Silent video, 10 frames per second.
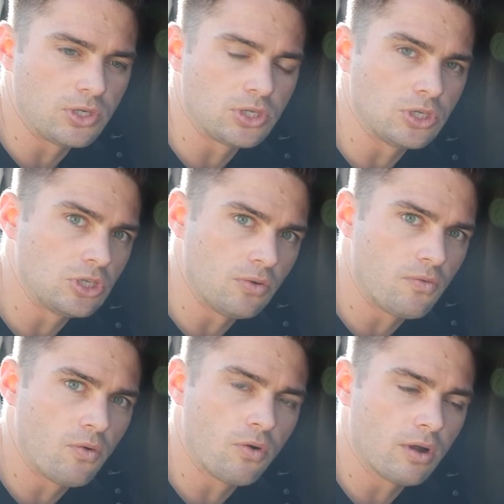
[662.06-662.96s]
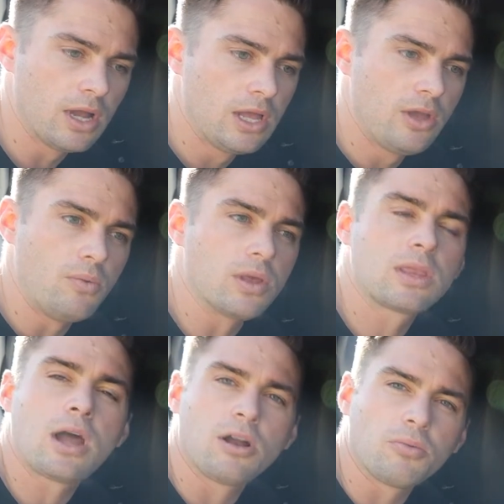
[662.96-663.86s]
should shoot for with
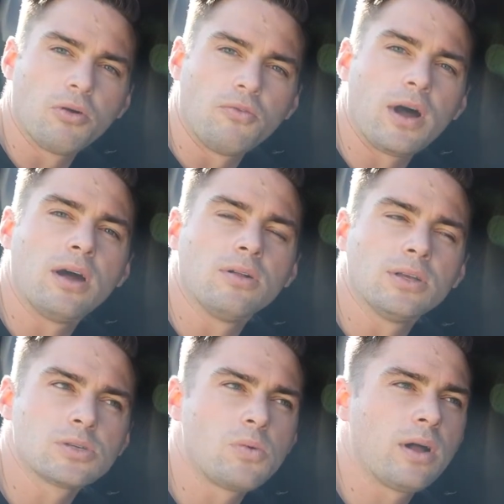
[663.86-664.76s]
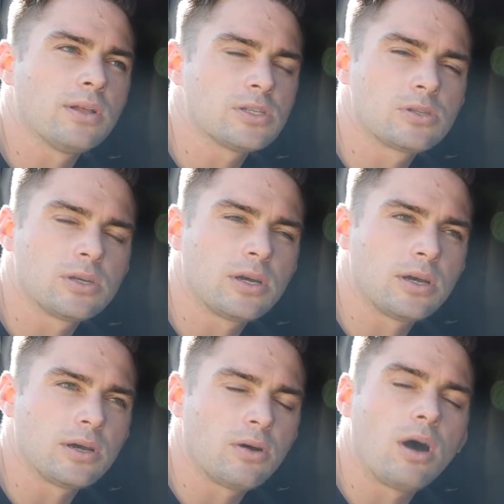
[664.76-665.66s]
tire profile as well as
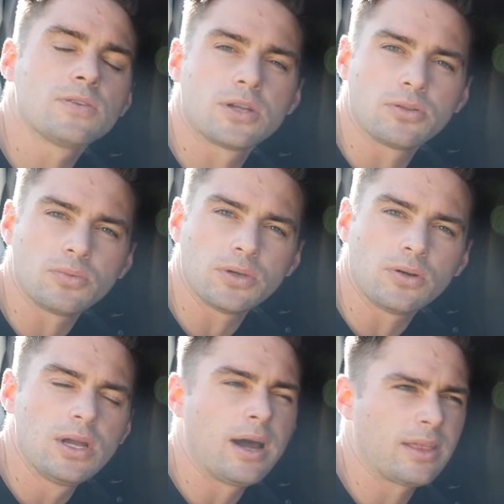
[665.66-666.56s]
offset of the wheel.